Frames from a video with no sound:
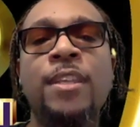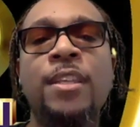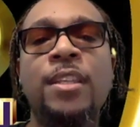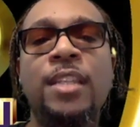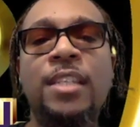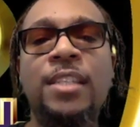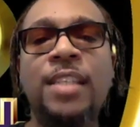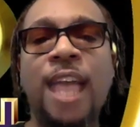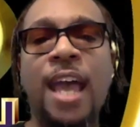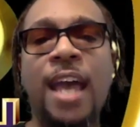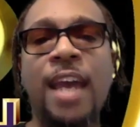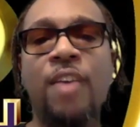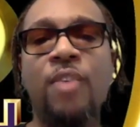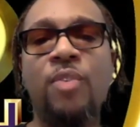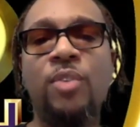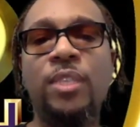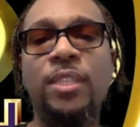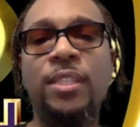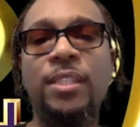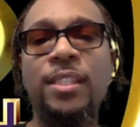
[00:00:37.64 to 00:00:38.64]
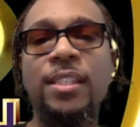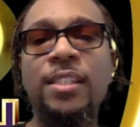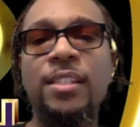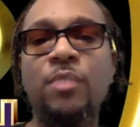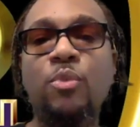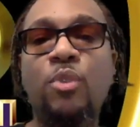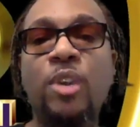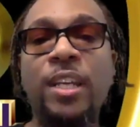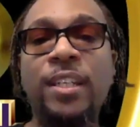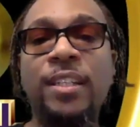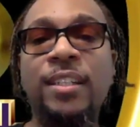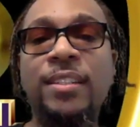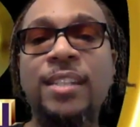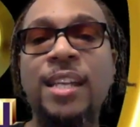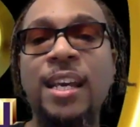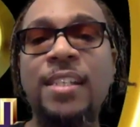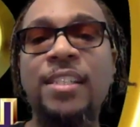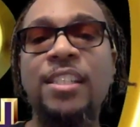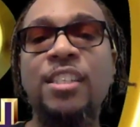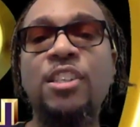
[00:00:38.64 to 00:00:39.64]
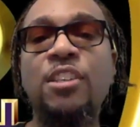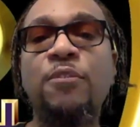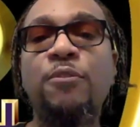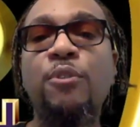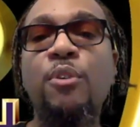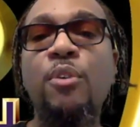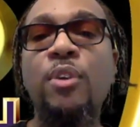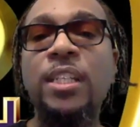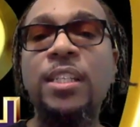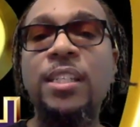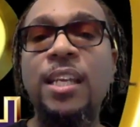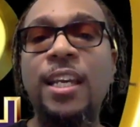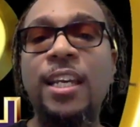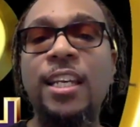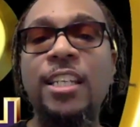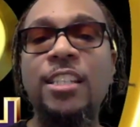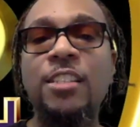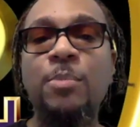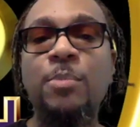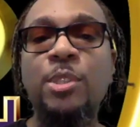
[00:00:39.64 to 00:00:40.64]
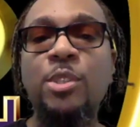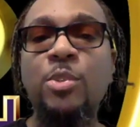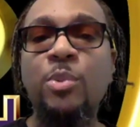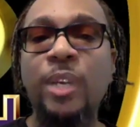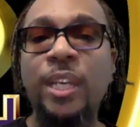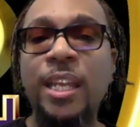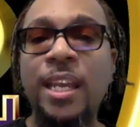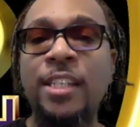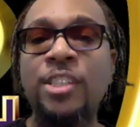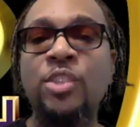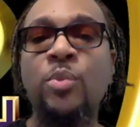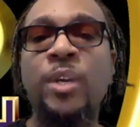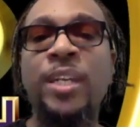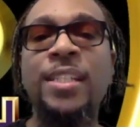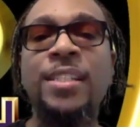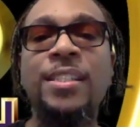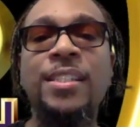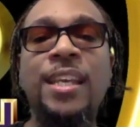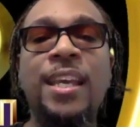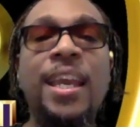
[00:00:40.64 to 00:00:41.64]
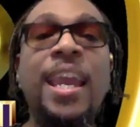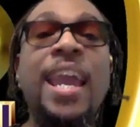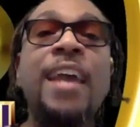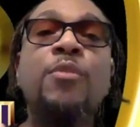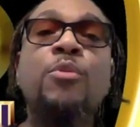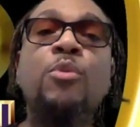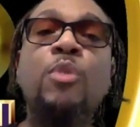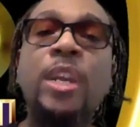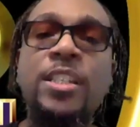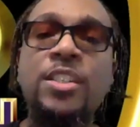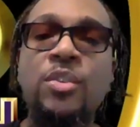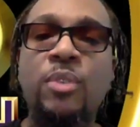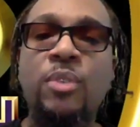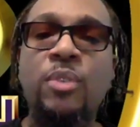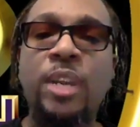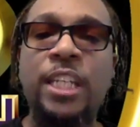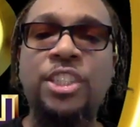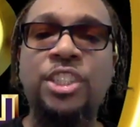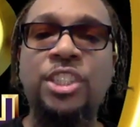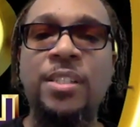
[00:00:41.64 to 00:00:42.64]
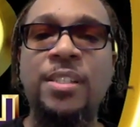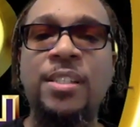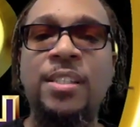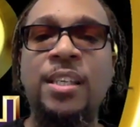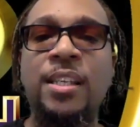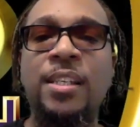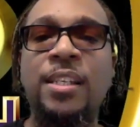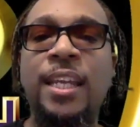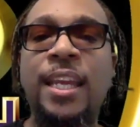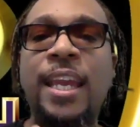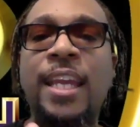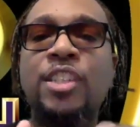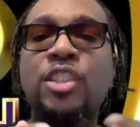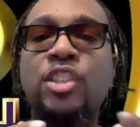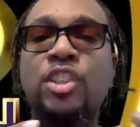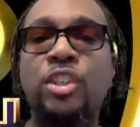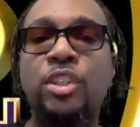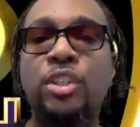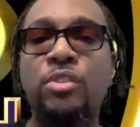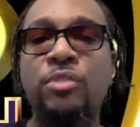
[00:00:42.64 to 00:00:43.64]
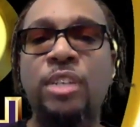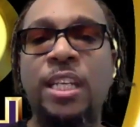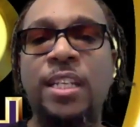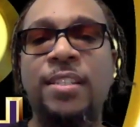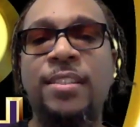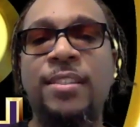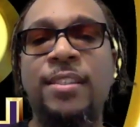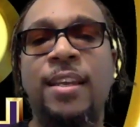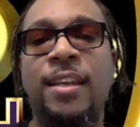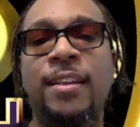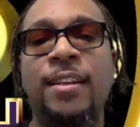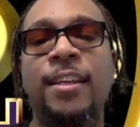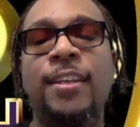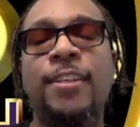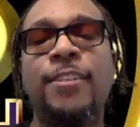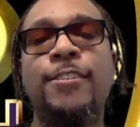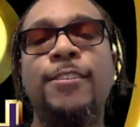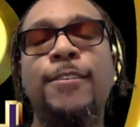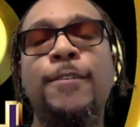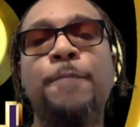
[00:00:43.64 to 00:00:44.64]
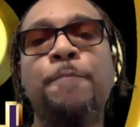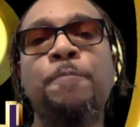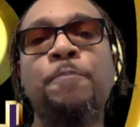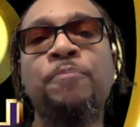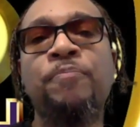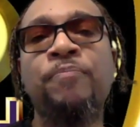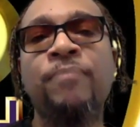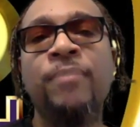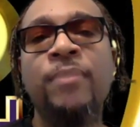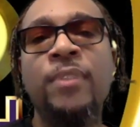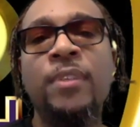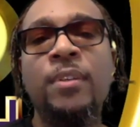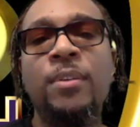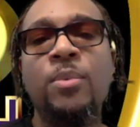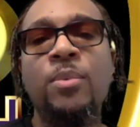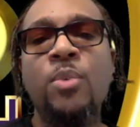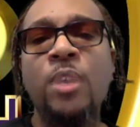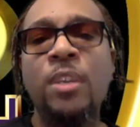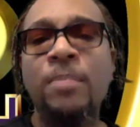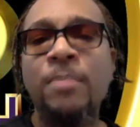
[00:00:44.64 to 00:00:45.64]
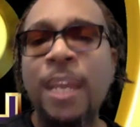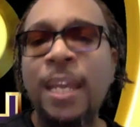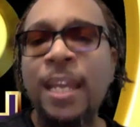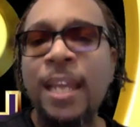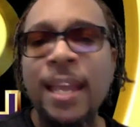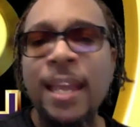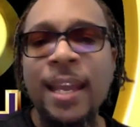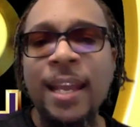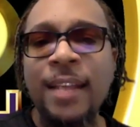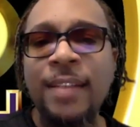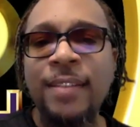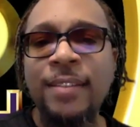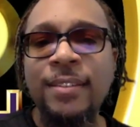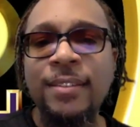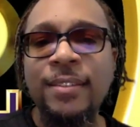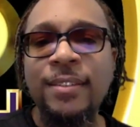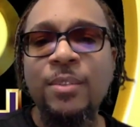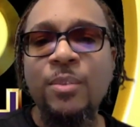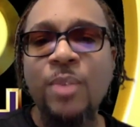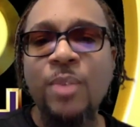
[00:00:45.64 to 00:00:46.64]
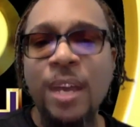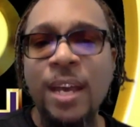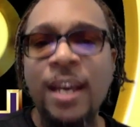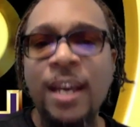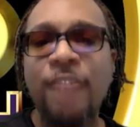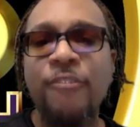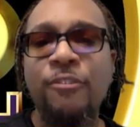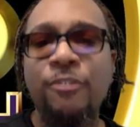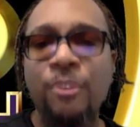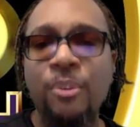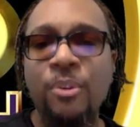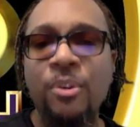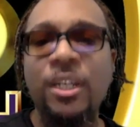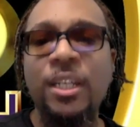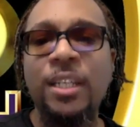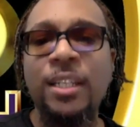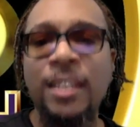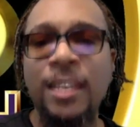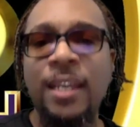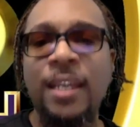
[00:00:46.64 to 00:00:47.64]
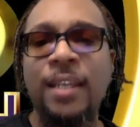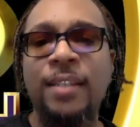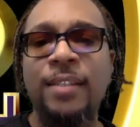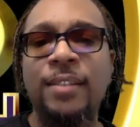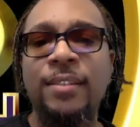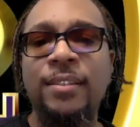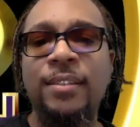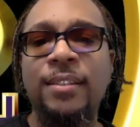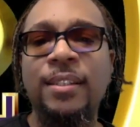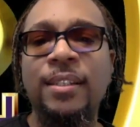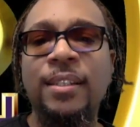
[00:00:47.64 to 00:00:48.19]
This High Holy Season recognizes the 40 days between Ash Wednesday and Resurrection Sunday, excluding Sundays. One might ask, why 40 days?